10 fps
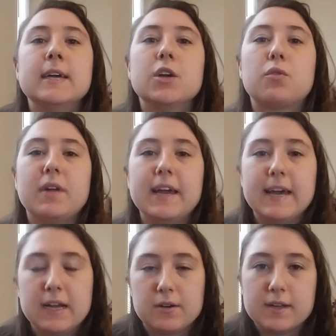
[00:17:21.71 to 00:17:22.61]
gray
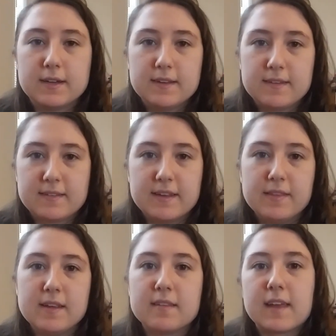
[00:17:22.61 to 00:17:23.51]
areas in
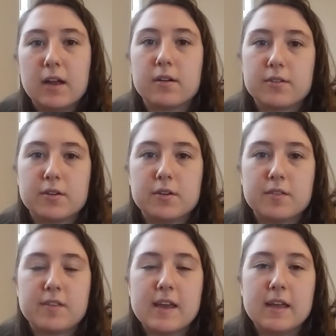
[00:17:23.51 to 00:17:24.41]
these characters
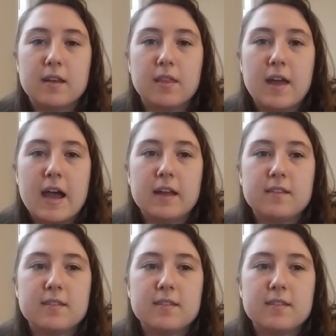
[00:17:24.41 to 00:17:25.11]
in that